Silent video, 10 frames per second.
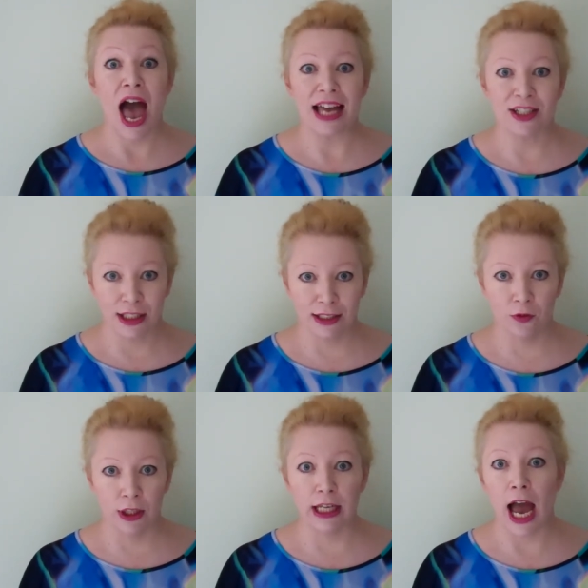and
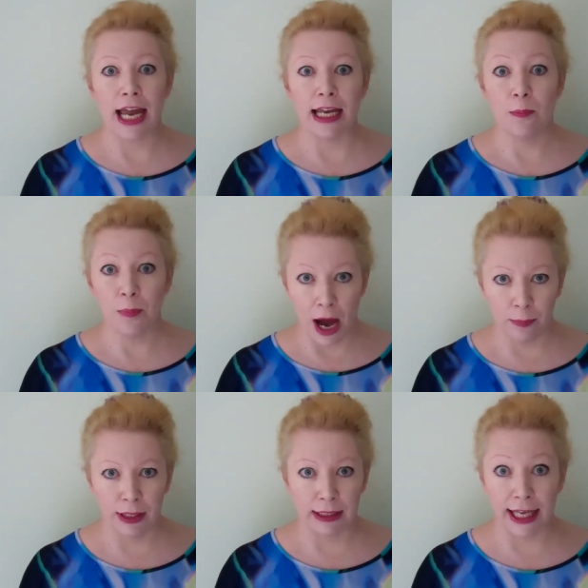delivering a
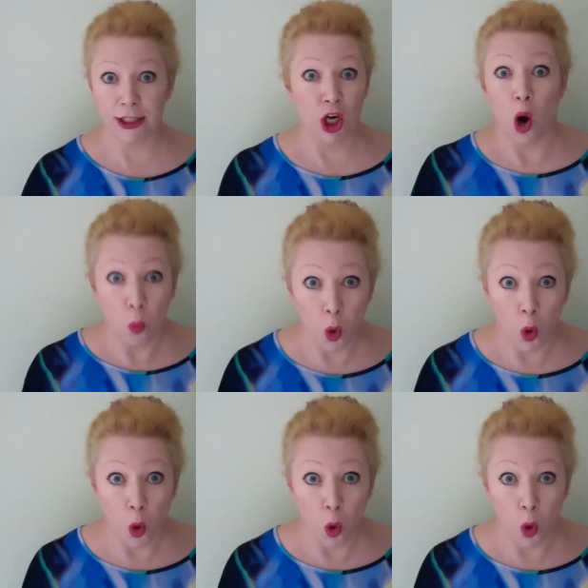public lecture.